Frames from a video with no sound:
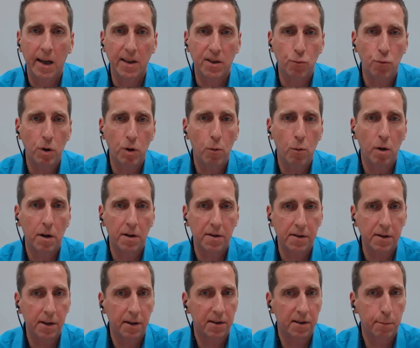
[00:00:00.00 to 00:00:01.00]
As we were
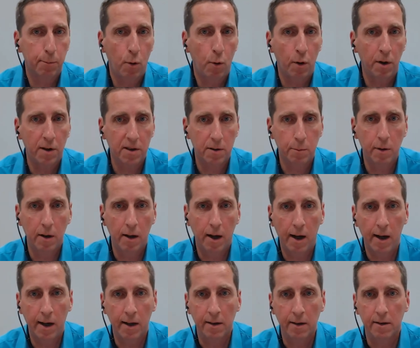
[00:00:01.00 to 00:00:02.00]
6 points
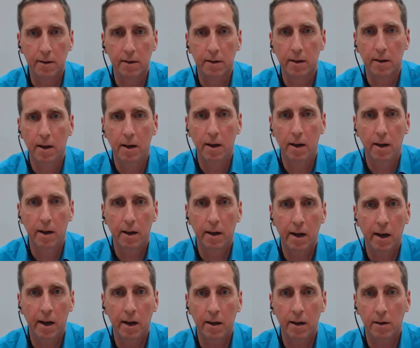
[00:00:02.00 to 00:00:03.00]
behind
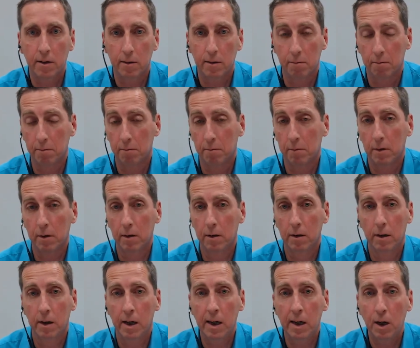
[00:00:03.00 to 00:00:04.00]
and
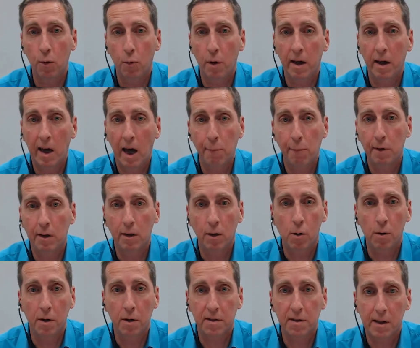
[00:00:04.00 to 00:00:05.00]
anyway
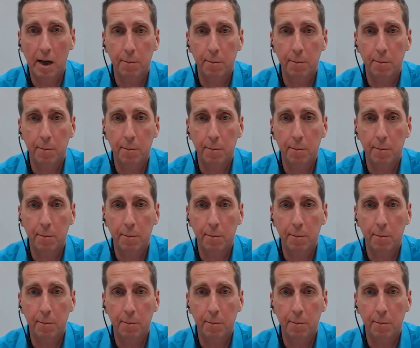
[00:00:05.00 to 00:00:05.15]
having only